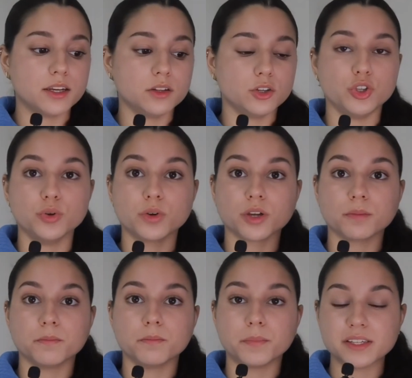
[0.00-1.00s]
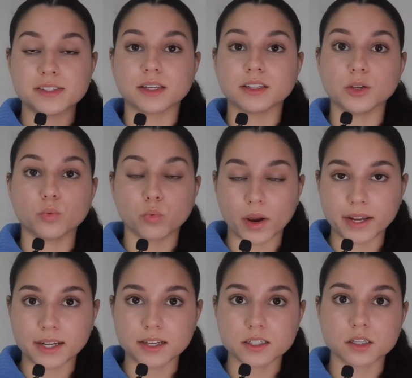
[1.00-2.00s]
you can basically rate
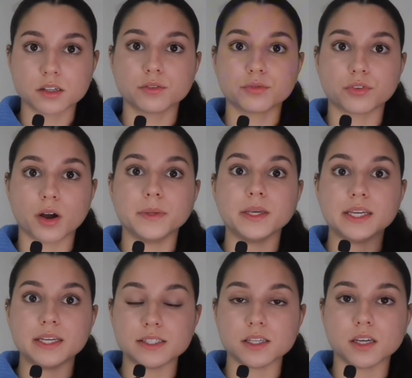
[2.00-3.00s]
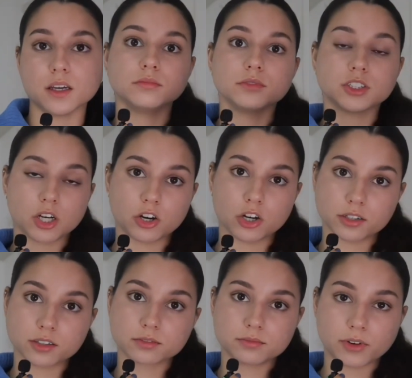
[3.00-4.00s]
it from easy to
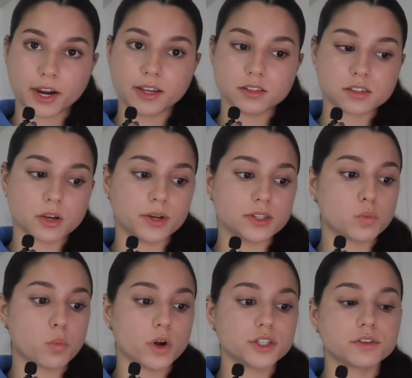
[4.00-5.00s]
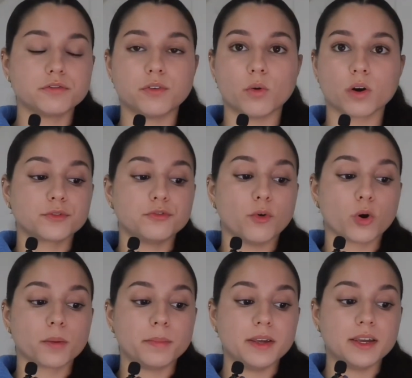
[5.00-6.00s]
hard, right? So it's one to four, four
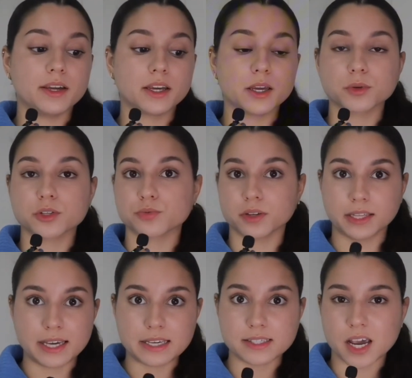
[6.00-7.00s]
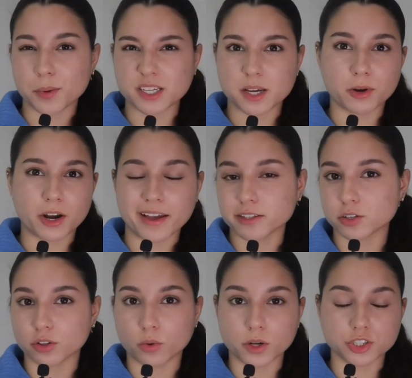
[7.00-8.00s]
being it was really easy. I was able to answer
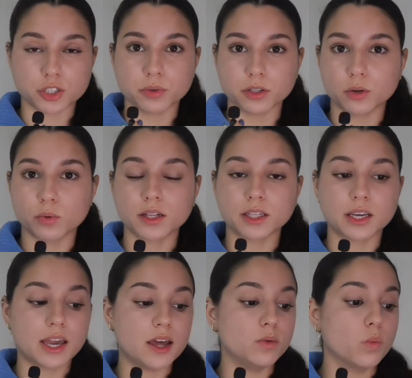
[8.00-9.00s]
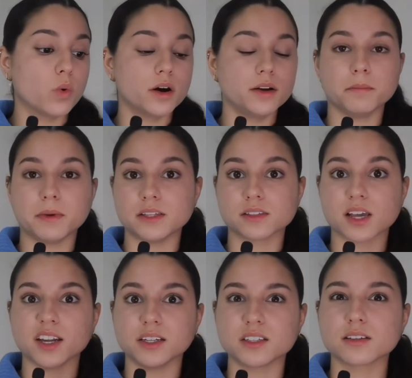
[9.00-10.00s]
the question really quickly. And one means I
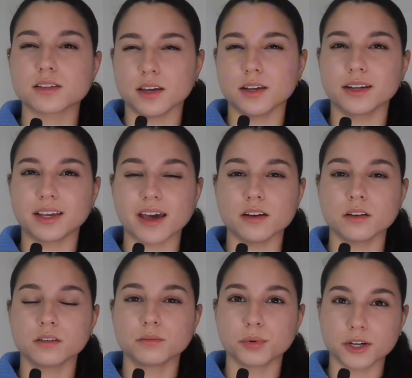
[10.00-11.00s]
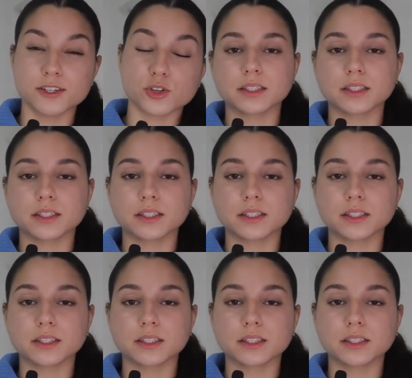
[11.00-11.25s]
need to see it again pretty soon.